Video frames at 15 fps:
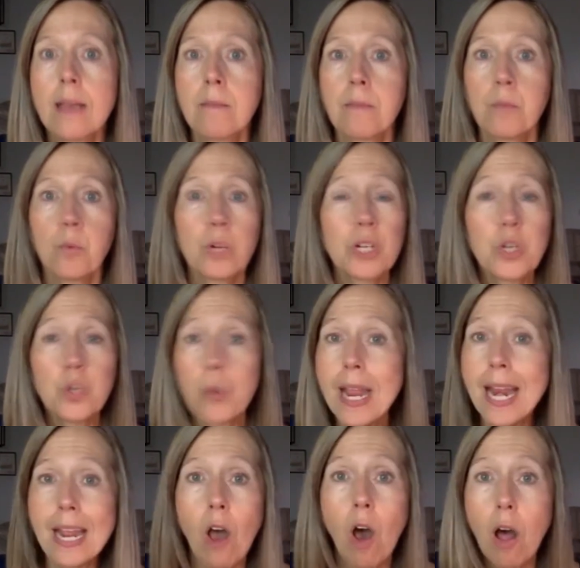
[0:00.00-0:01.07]
We're
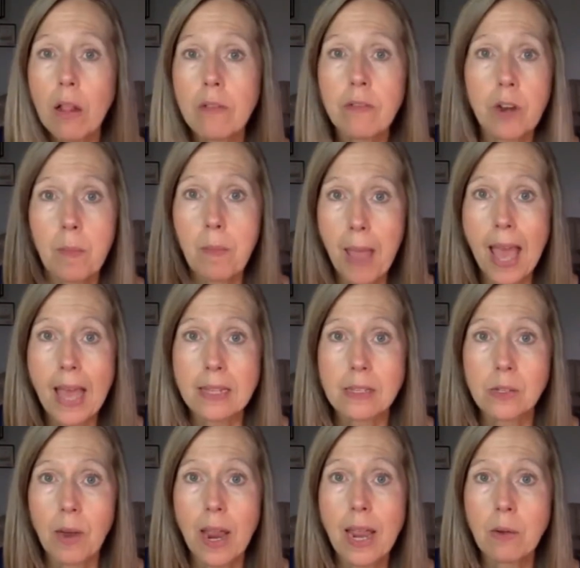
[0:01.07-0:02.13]
treating all of our pets,
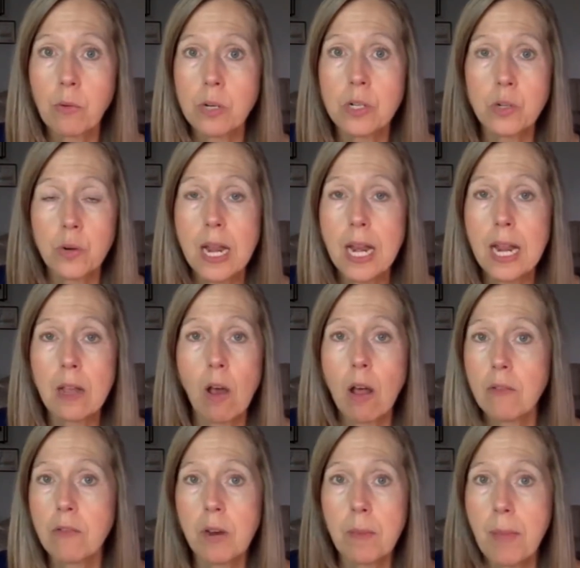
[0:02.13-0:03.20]
right? We're treating all
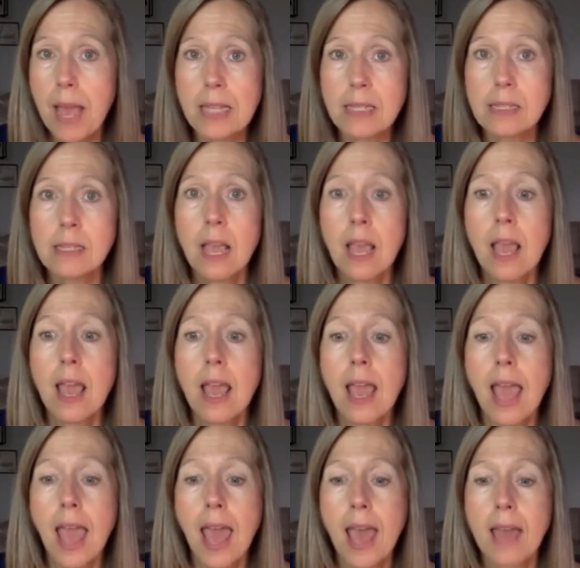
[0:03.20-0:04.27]
of our pets,
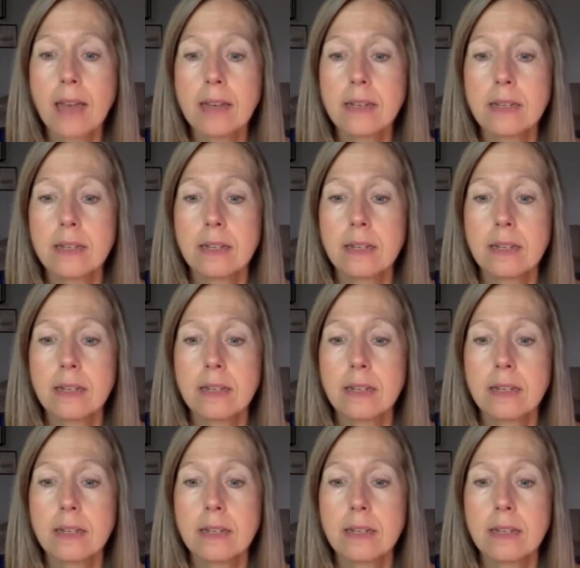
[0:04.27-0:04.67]
and